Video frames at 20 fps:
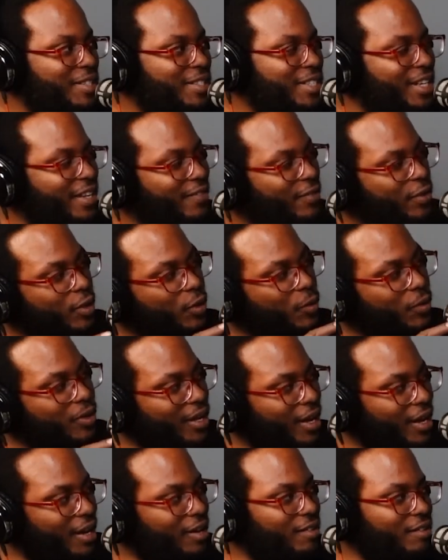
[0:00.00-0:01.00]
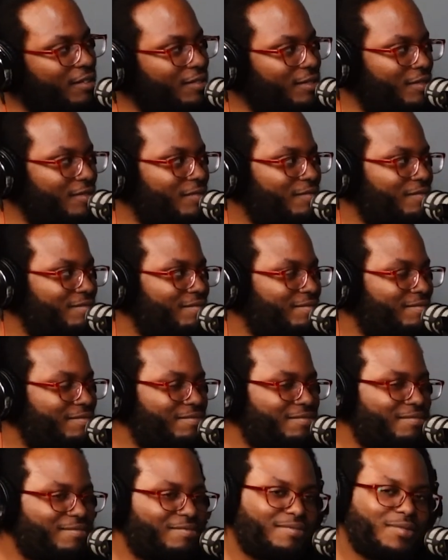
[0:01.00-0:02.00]
said if you don't care,
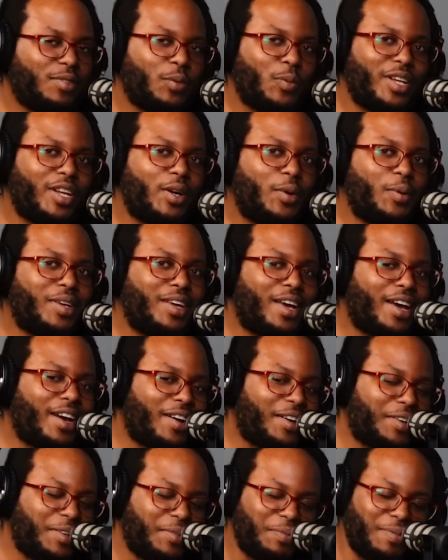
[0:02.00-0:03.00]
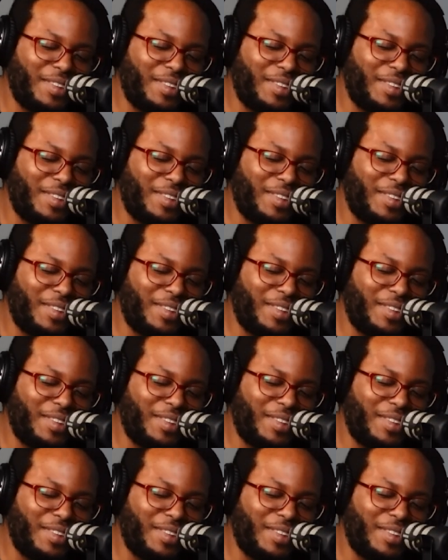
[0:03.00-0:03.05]
you don't care.